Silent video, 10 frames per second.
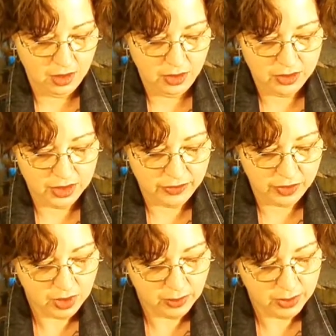this
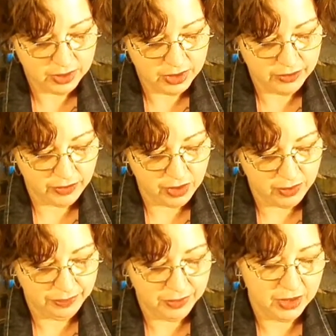from?
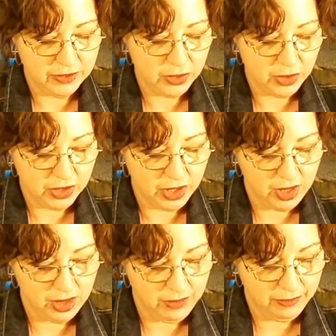Yves
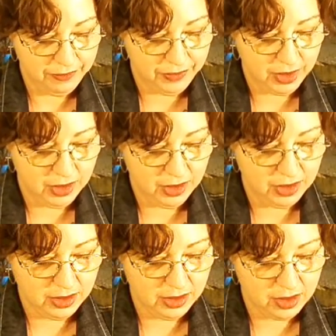Rocher.
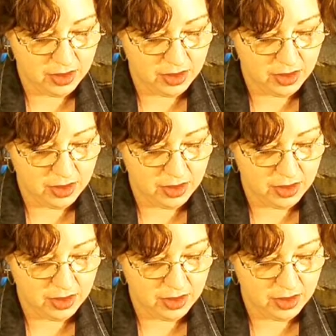It's